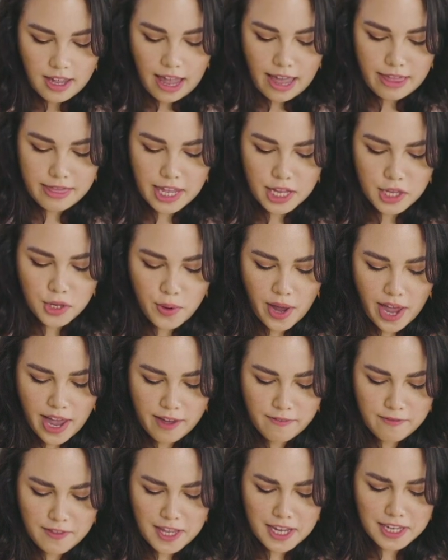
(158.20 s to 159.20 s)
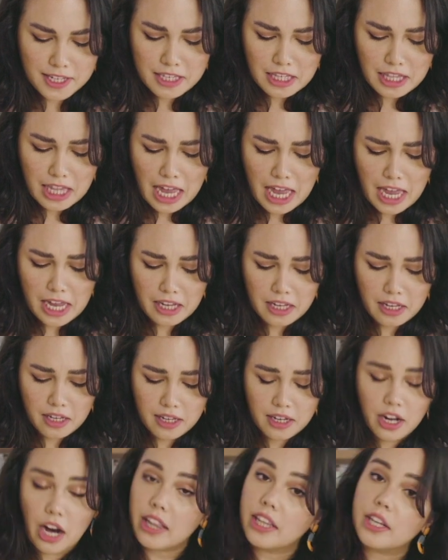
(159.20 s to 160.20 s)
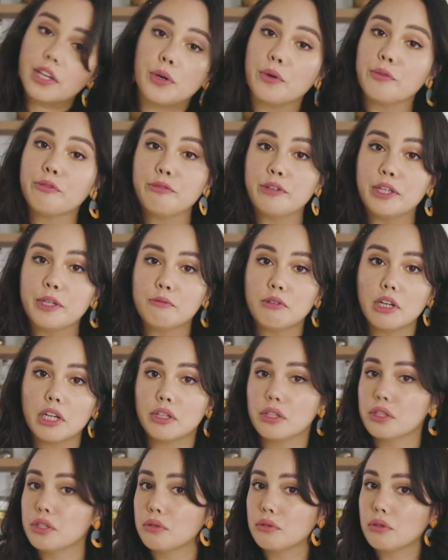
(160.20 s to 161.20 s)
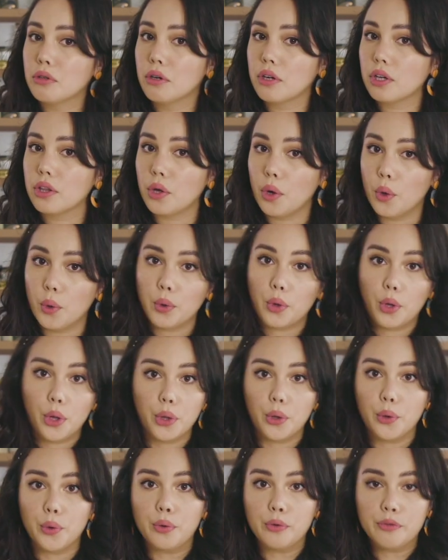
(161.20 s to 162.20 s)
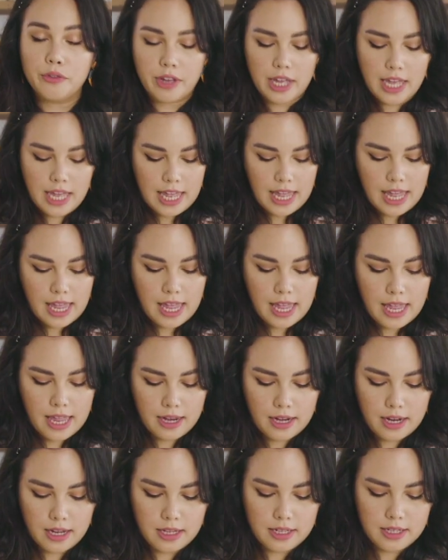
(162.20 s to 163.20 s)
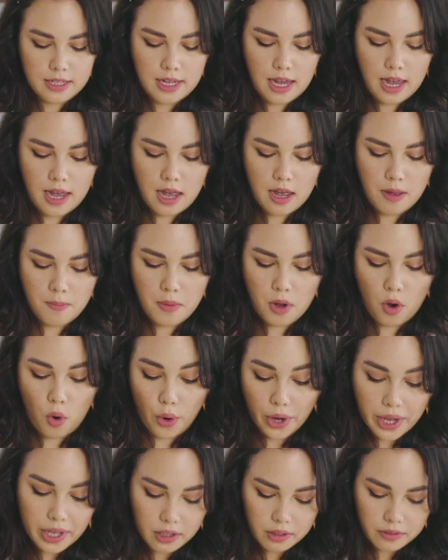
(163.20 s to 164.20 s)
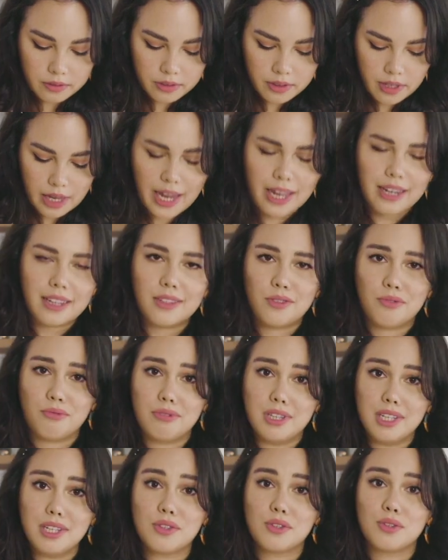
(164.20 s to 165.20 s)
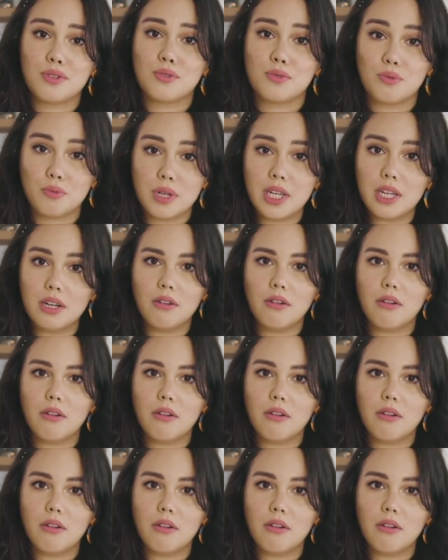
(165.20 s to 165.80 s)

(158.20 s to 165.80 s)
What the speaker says: And then you have things like garlic confit, where you cook the whole clove in some oil, and it's really sweet.